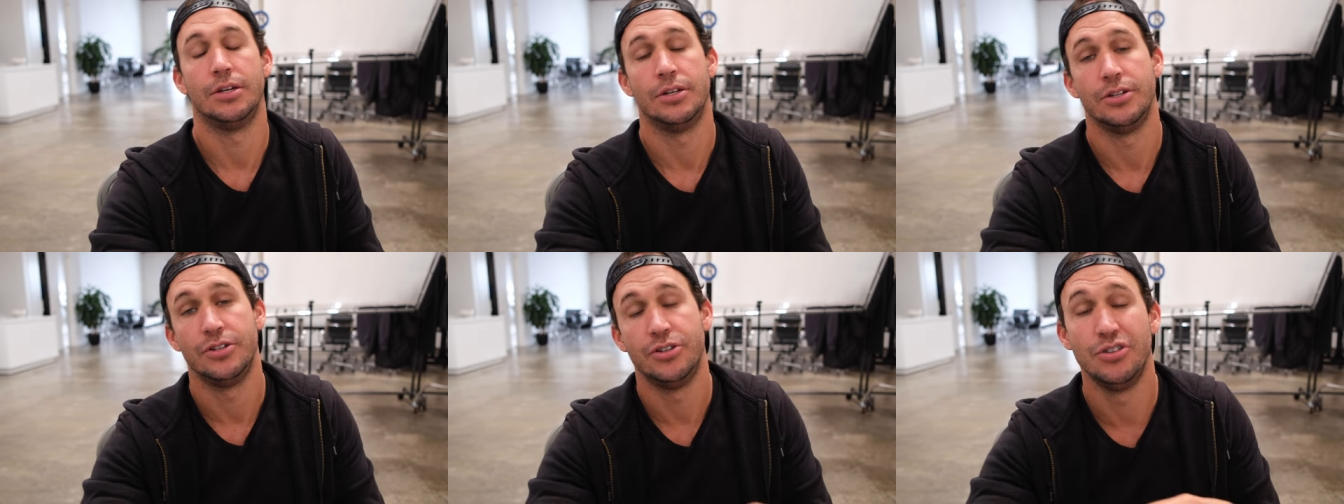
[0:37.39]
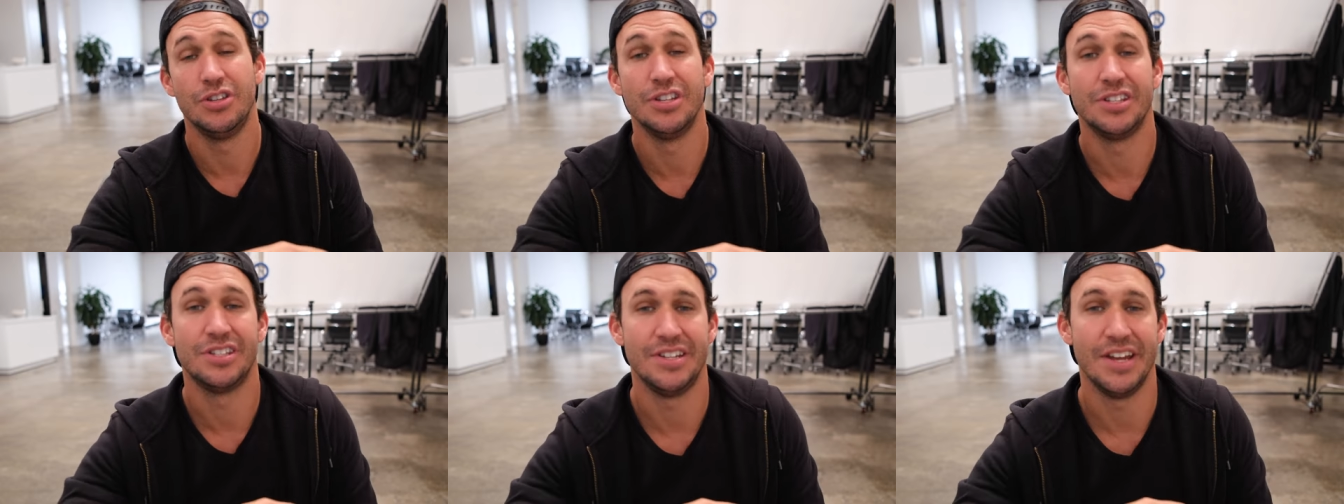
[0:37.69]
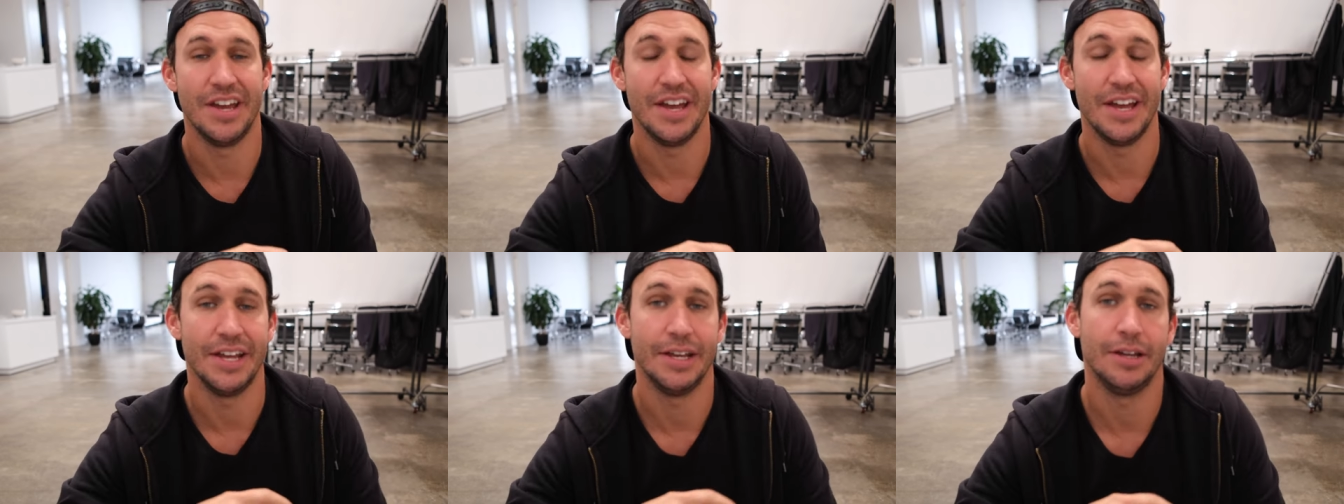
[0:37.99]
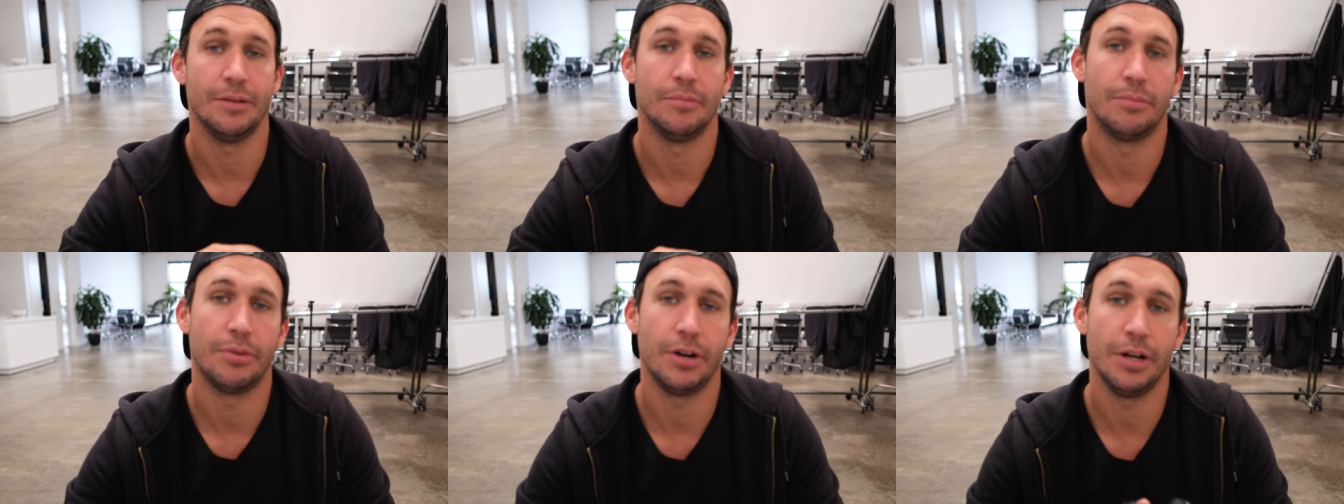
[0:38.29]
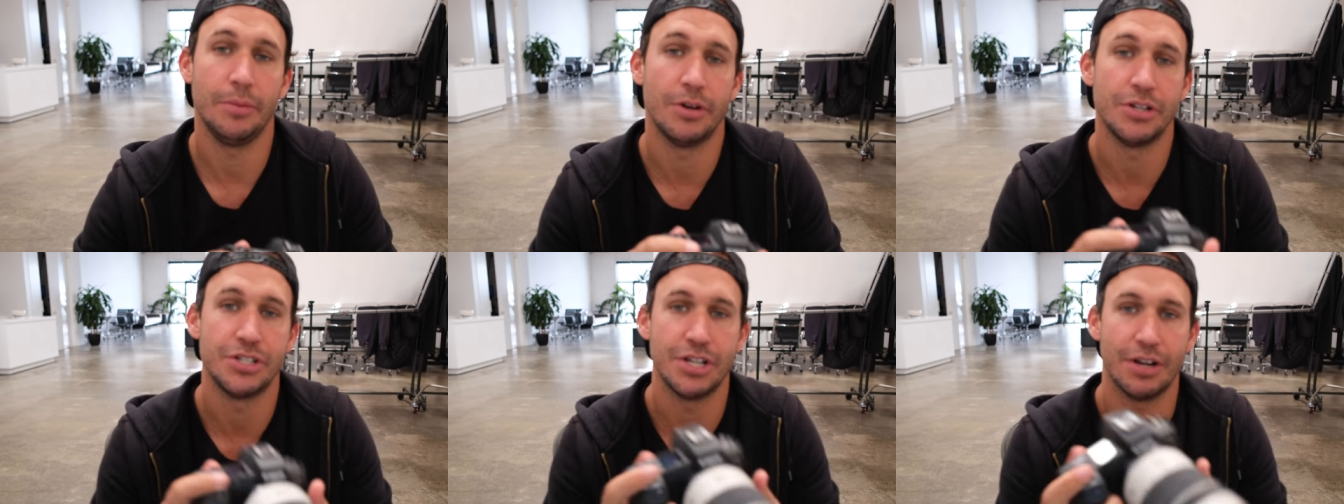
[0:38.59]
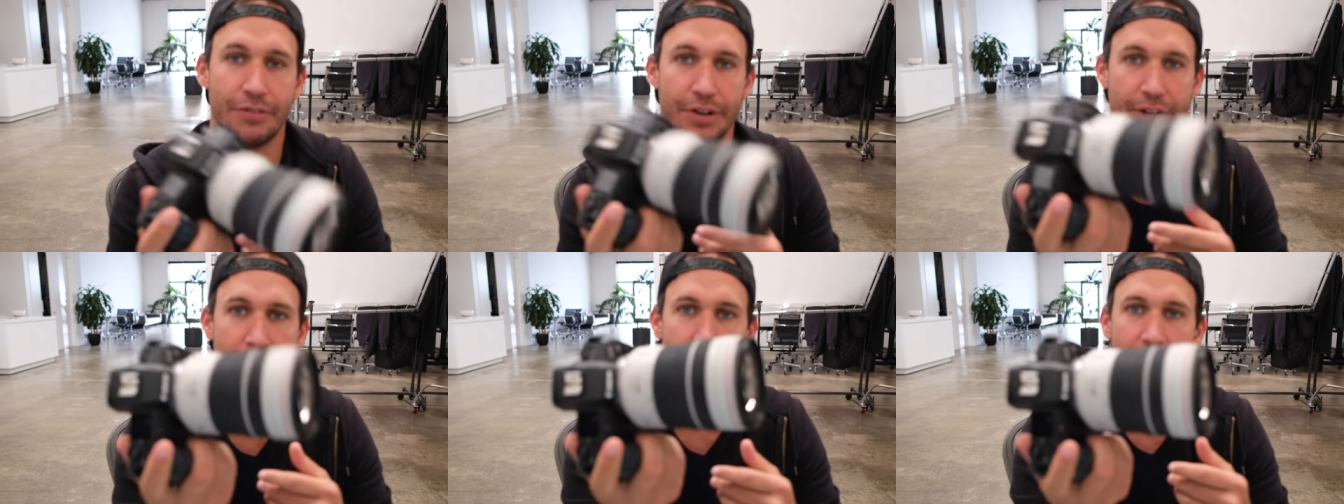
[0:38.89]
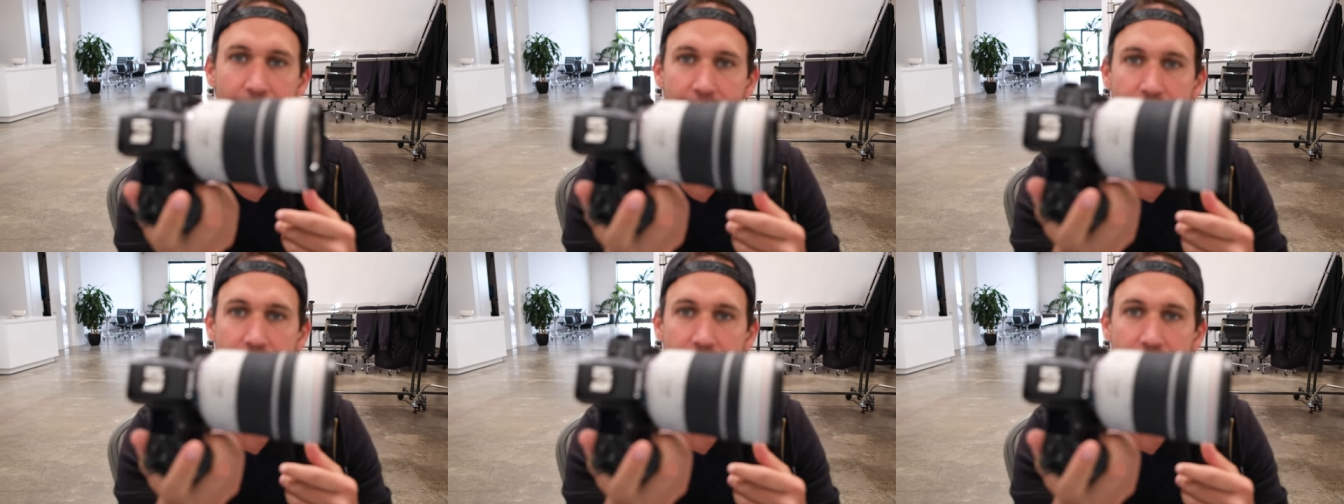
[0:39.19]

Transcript: to this day pretty much every day.